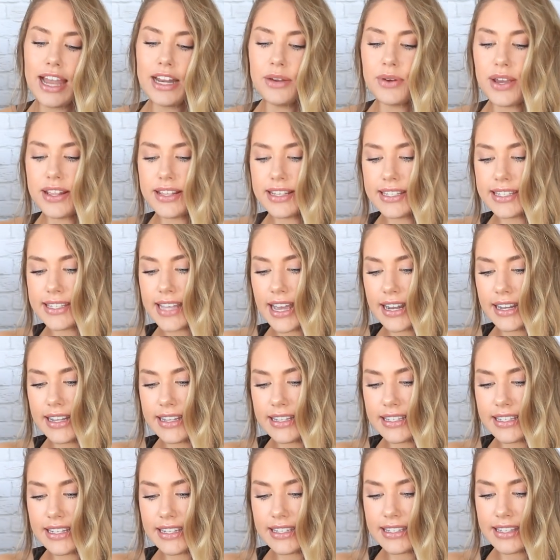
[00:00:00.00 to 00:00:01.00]
Anyway, this set
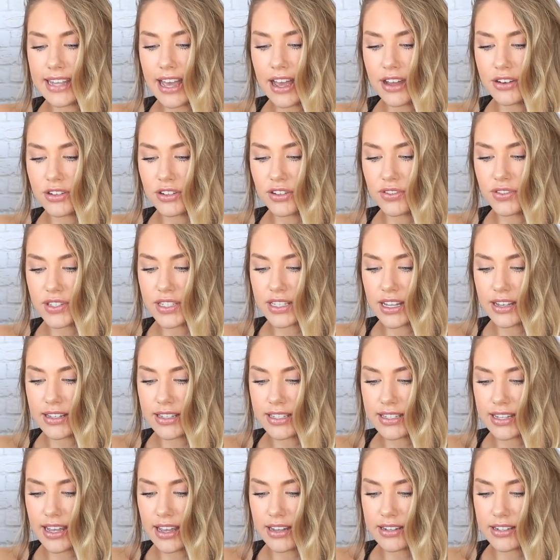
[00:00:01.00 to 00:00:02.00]
is the Sound of
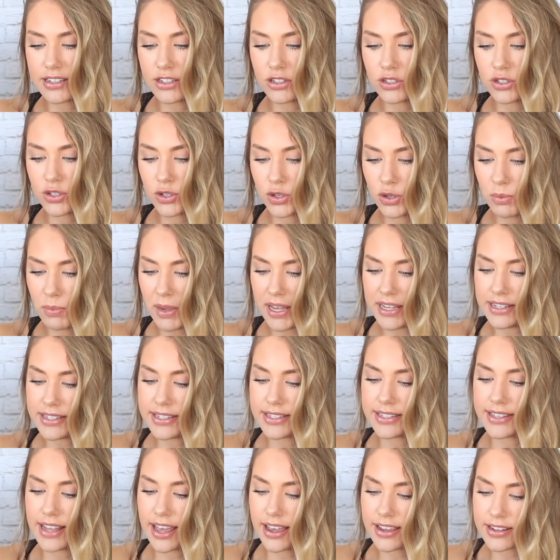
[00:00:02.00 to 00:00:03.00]
Sunset
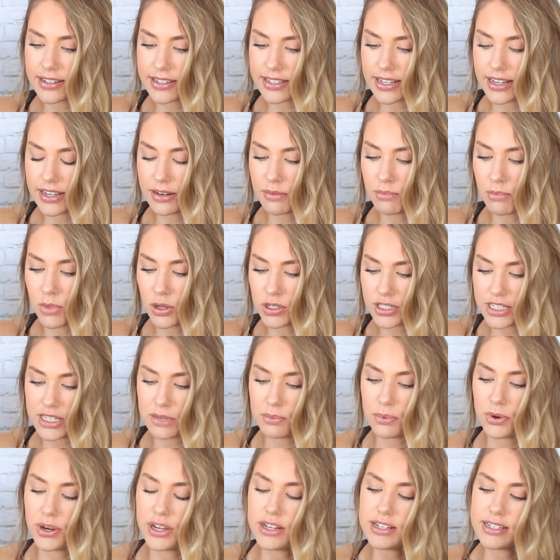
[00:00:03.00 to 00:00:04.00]
two-piece set in
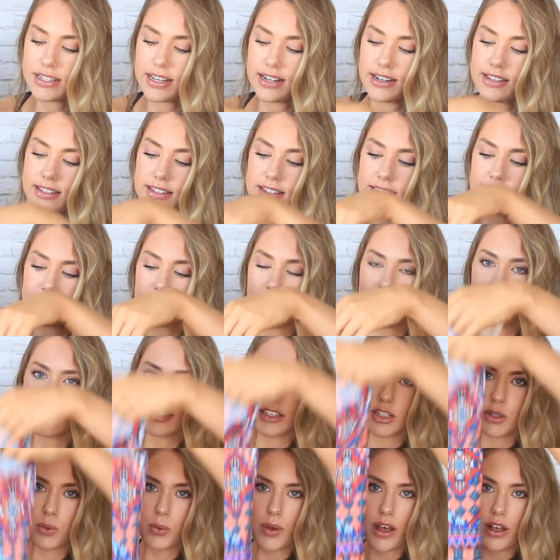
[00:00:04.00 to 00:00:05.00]
multi-print. It is a
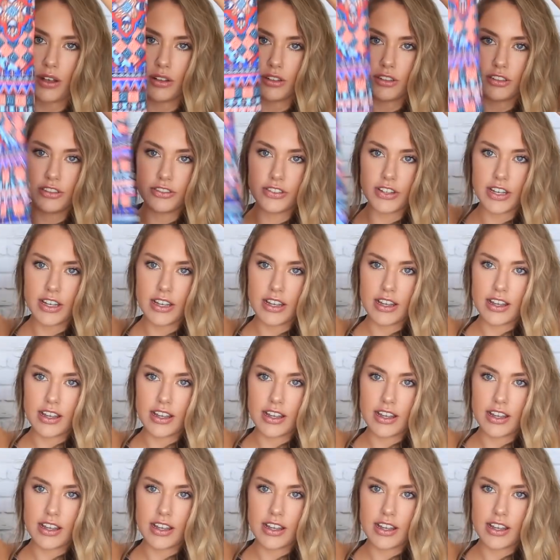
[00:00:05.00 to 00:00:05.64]
size 12.